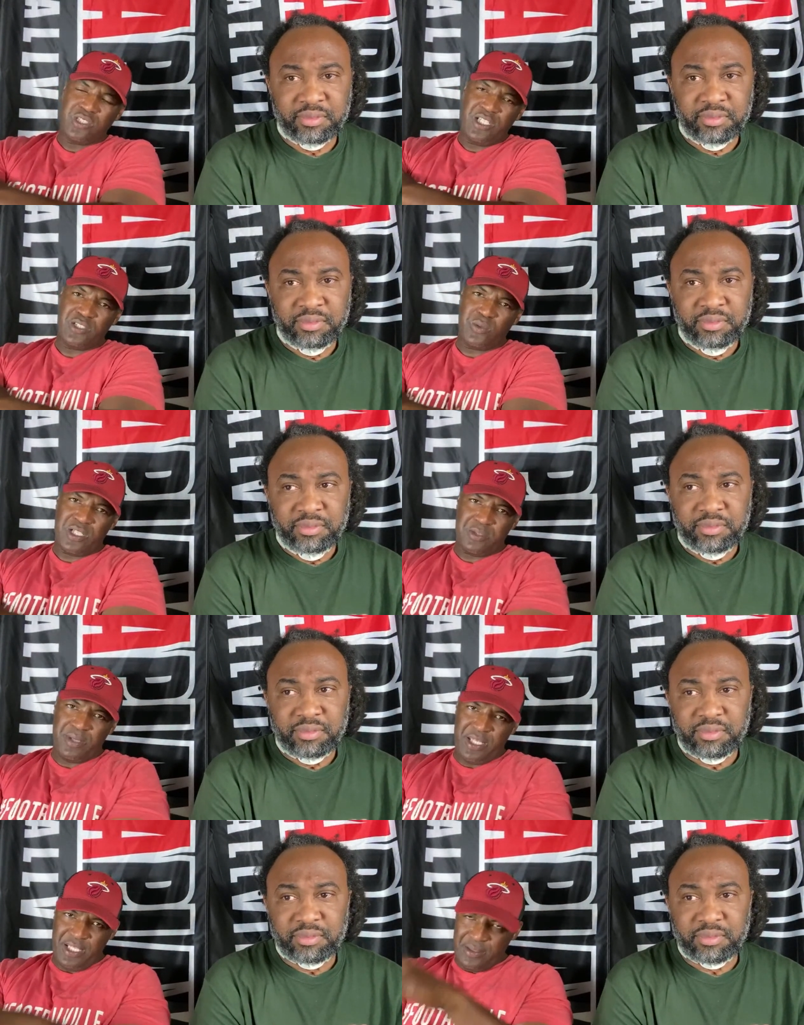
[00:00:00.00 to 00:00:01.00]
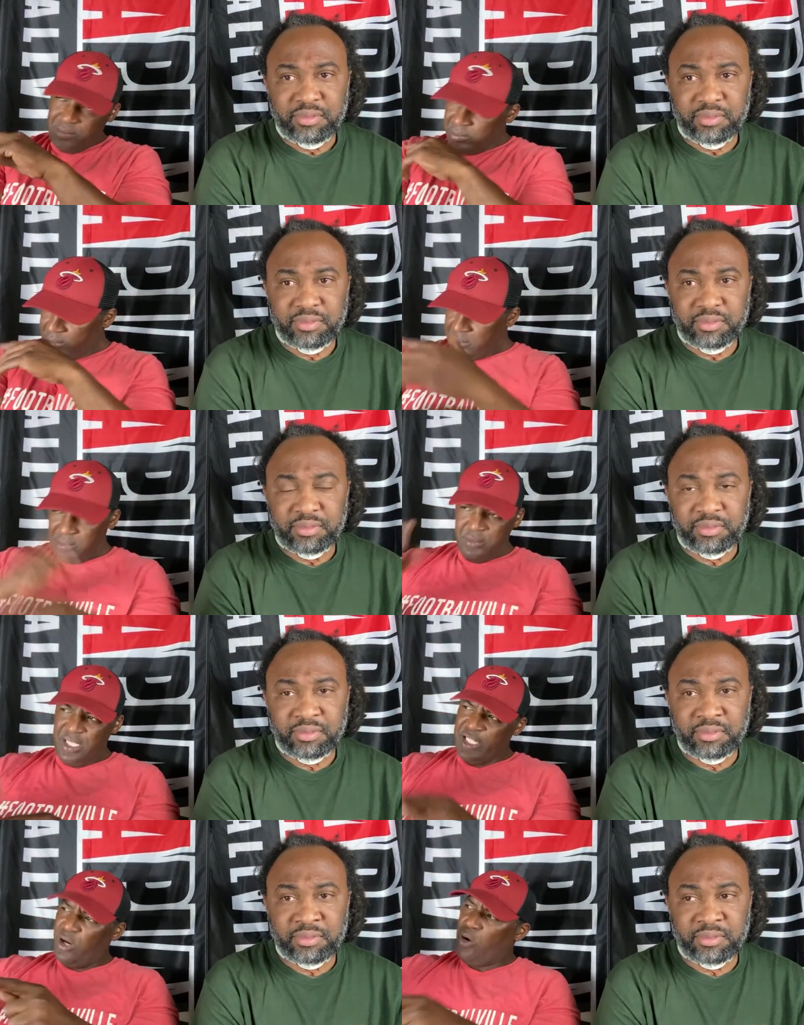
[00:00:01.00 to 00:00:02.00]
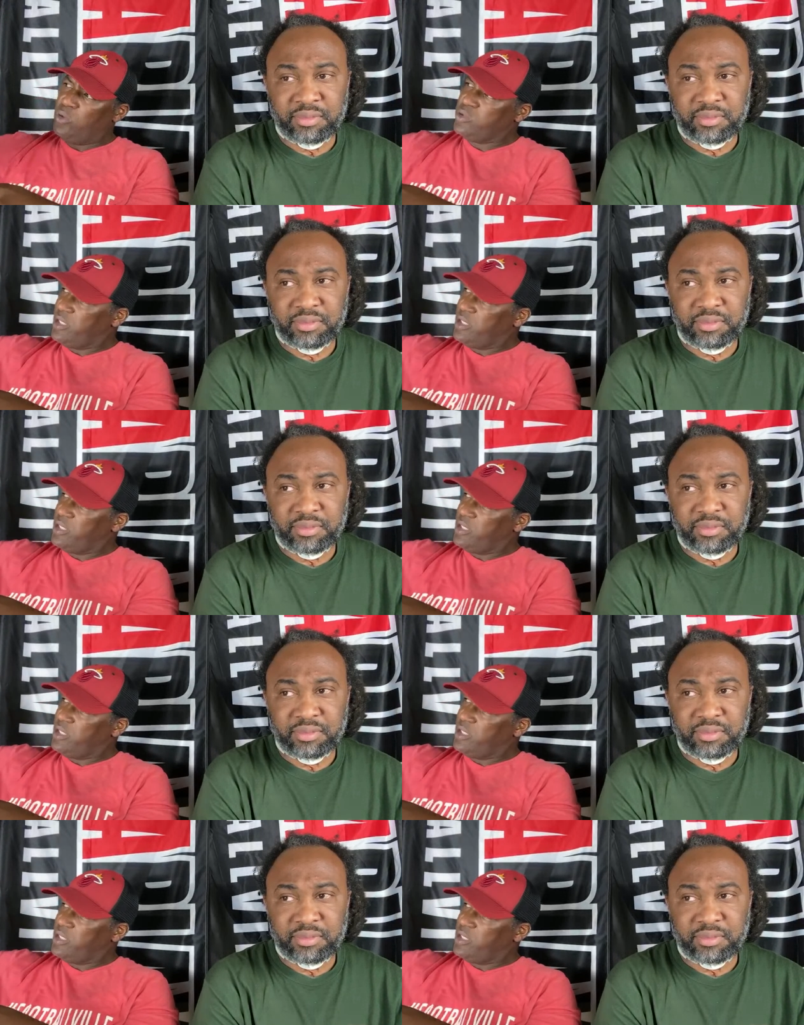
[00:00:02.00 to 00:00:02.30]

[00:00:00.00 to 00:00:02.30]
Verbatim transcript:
Speaker 1: in his regimen. He he goes